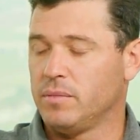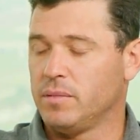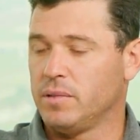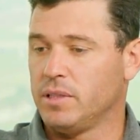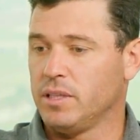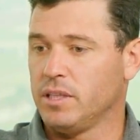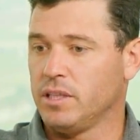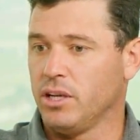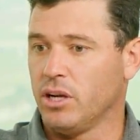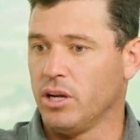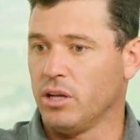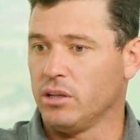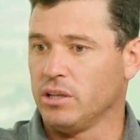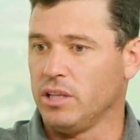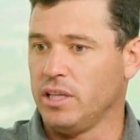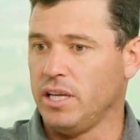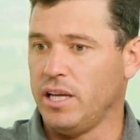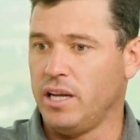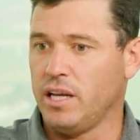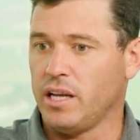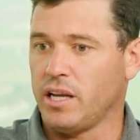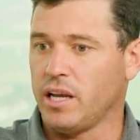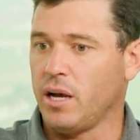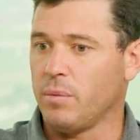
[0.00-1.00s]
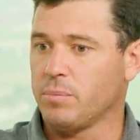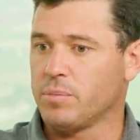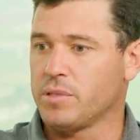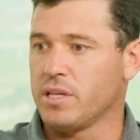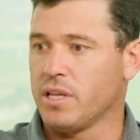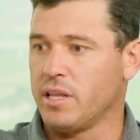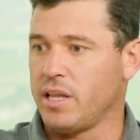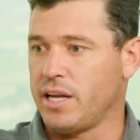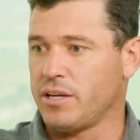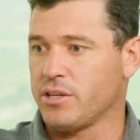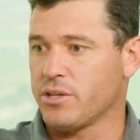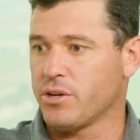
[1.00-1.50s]
leading up to
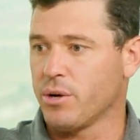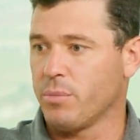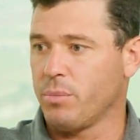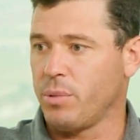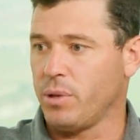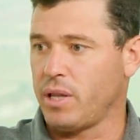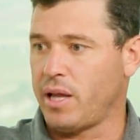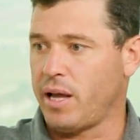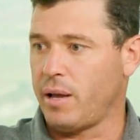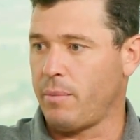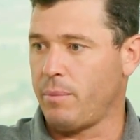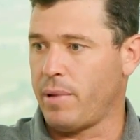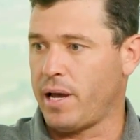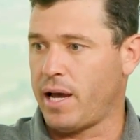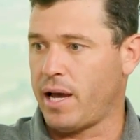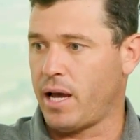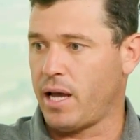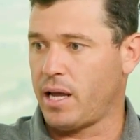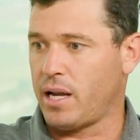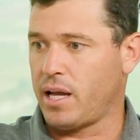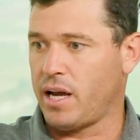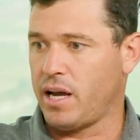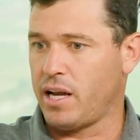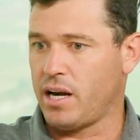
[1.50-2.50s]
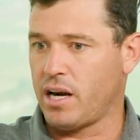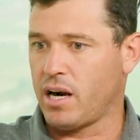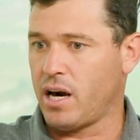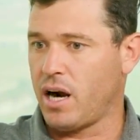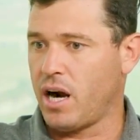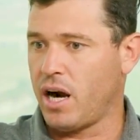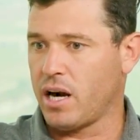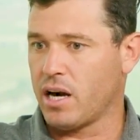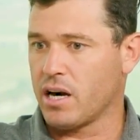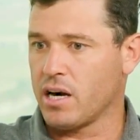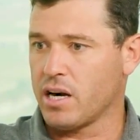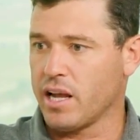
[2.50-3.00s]
that triple at bat, I'd
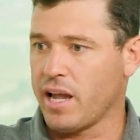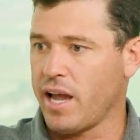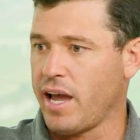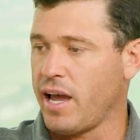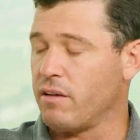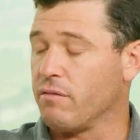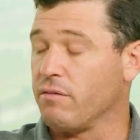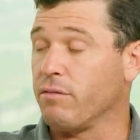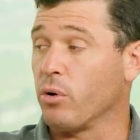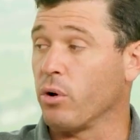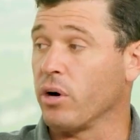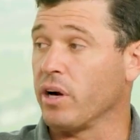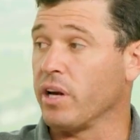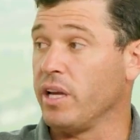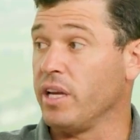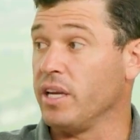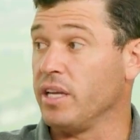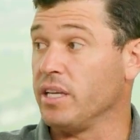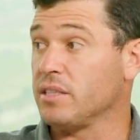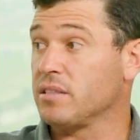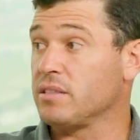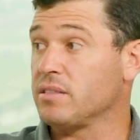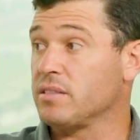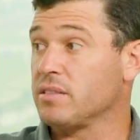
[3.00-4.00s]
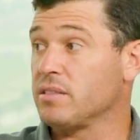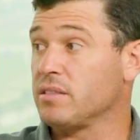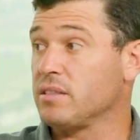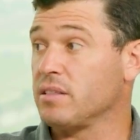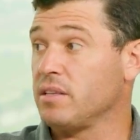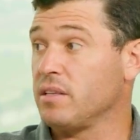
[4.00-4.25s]
already had 4 hits,